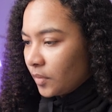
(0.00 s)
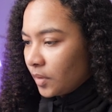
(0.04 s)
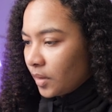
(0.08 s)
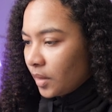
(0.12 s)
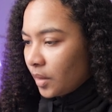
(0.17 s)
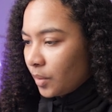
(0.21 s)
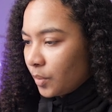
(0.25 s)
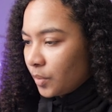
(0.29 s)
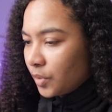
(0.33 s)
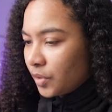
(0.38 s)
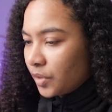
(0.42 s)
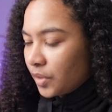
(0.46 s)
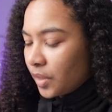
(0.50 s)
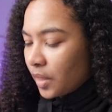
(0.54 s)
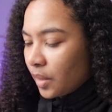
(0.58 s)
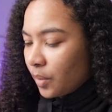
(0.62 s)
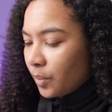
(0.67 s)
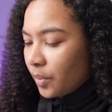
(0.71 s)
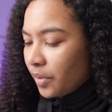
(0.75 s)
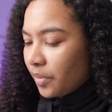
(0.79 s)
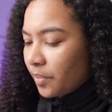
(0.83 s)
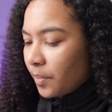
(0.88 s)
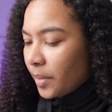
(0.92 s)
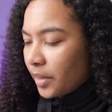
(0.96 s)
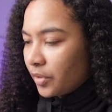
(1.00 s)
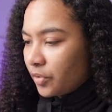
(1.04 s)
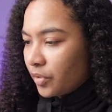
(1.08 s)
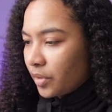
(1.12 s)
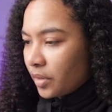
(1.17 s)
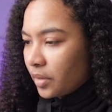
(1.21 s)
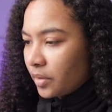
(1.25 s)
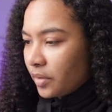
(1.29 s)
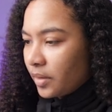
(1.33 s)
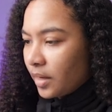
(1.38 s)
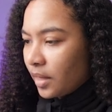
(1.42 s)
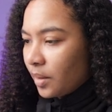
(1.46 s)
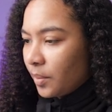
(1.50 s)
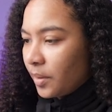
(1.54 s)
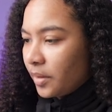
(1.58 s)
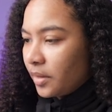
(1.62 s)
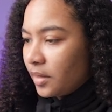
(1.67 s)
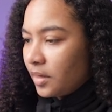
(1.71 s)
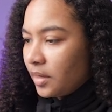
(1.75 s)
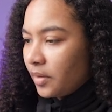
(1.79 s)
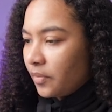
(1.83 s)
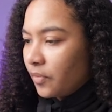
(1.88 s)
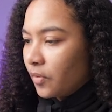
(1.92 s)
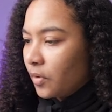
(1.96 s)
and we'll start with metric. That'll be the
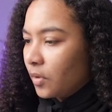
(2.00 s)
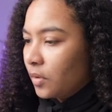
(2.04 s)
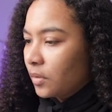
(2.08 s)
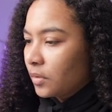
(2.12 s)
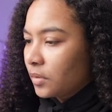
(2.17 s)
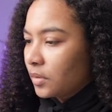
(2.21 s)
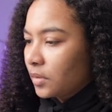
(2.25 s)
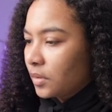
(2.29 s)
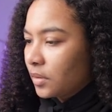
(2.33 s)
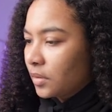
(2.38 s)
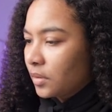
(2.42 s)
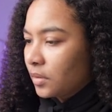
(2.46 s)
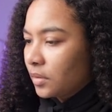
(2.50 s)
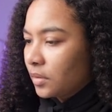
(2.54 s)
default.